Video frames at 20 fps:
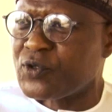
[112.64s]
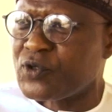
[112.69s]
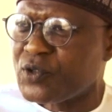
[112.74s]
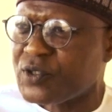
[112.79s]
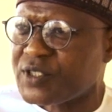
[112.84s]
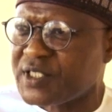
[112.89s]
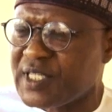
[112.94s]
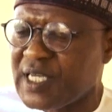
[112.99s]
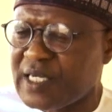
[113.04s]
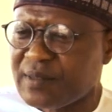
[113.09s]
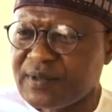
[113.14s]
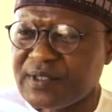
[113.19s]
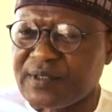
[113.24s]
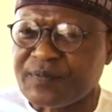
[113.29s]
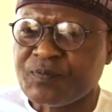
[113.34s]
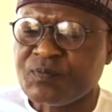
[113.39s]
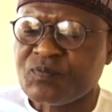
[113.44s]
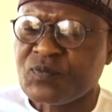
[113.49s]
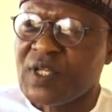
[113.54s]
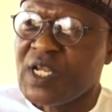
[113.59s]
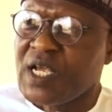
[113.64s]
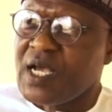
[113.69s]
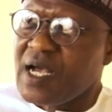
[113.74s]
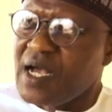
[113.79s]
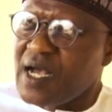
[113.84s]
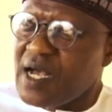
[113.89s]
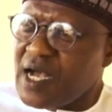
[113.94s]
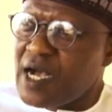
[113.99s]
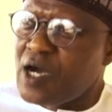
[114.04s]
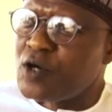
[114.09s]
you understand,
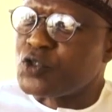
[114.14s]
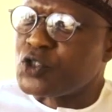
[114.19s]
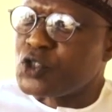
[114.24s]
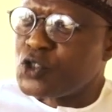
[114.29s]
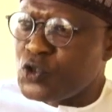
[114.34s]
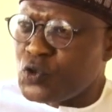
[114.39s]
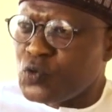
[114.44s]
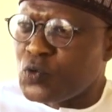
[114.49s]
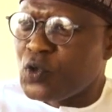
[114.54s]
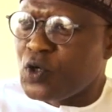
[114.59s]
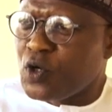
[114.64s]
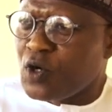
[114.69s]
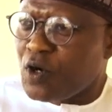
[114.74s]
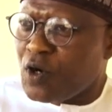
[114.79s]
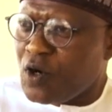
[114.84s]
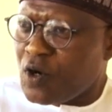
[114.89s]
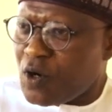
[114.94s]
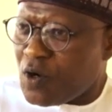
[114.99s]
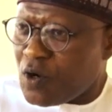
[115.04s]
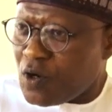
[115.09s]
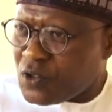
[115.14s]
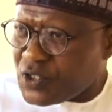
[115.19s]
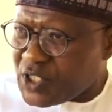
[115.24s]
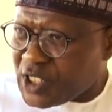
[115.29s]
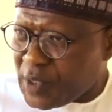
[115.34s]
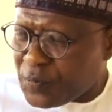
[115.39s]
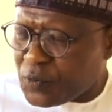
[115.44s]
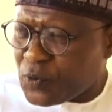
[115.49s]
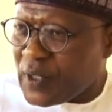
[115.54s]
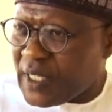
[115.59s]
how do you
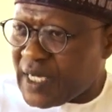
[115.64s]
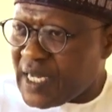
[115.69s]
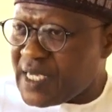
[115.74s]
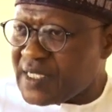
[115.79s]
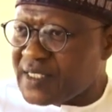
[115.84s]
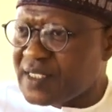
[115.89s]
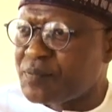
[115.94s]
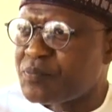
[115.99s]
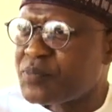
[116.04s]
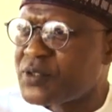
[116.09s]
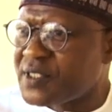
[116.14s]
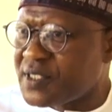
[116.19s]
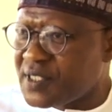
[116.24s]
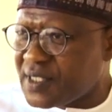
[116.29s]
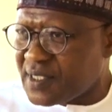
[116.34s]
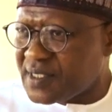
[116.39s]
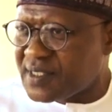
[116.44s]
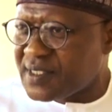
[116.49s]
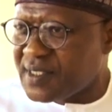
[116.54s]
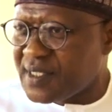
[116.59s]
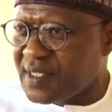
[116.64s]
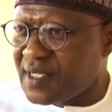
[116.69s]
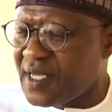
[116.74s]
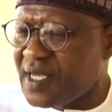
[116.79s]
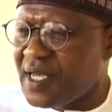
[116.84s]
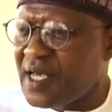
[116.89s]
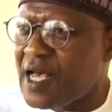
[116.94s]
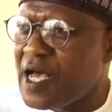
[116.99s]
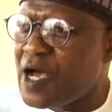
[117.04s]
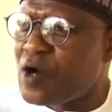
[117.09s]
conceptualize a business?
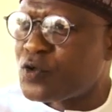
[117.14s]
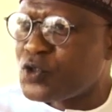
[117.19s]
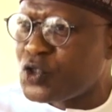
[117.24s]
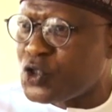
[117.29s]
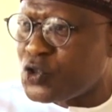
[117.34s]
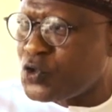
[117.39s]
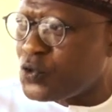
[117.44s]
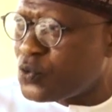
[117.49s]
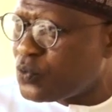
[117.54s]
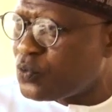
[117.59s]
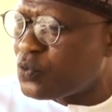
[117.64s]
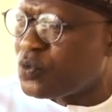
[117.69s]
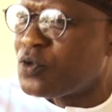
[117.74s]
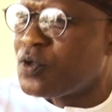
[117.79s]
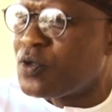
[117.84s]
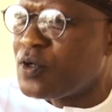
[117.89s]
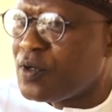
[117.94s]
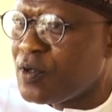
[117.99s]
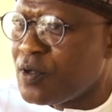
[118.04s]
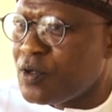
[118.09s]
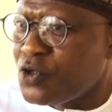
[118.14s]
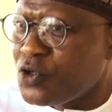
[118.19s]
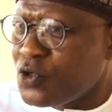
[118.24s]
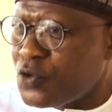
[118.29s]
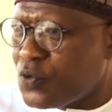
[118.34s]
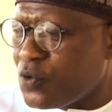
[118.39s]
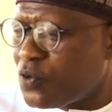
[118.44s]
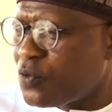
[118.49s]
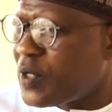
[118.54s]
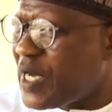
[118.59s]
How do you, you
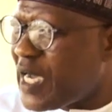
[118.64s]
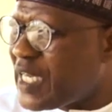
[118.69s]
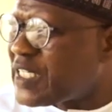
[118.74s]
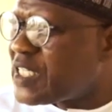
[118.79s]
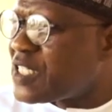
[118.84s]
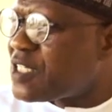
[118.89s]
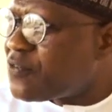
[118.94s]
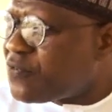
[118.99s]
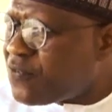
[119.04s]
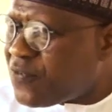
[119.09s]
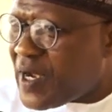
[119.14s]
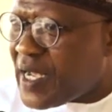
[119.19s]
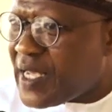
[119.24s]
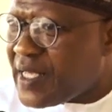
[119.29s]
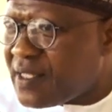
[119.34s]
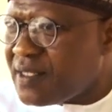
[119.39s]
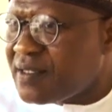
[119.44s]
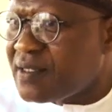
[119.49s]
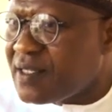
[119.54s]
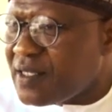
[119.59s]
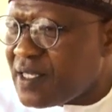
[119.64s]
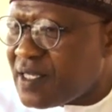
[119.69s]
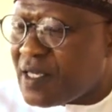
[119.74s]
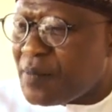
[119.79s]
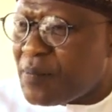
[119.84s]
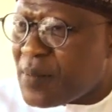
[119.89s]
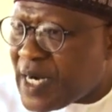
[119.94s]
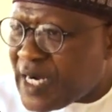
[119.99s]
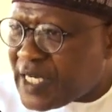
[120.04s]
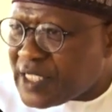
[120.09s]
know, identify a
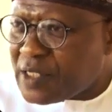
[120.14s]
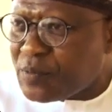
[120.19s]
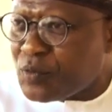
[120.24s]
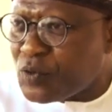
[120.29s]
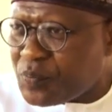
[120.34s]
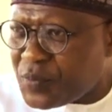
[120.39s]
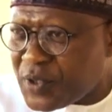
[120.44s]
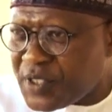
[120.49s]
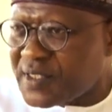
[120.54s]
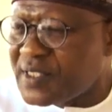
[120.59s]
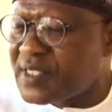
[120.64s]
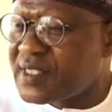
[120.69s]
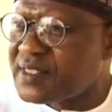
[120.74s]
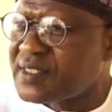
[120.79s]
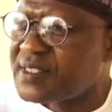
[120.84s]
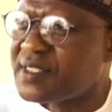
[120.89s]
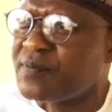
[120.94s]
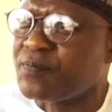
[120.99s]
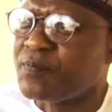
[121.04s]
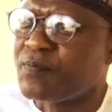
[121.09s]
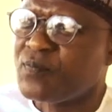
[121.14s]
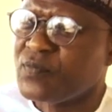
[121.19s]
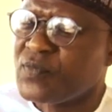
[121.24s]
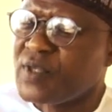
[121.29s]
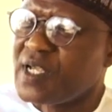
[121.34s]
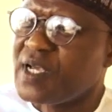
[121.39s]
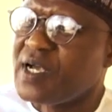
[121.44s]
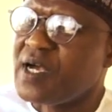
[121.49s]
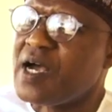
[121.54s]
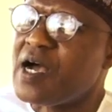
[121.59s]
marketable business?
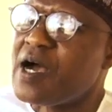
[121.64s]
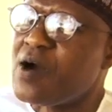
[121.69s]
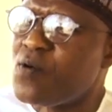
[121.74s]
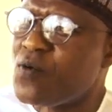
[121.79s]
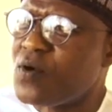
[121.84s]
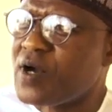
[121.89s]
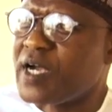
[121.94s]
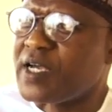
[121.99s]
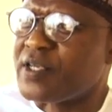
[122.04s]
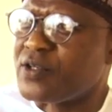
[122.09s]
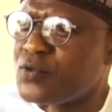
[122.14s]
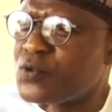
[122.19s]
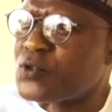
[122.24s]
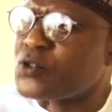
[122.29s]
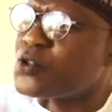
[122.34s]
How can you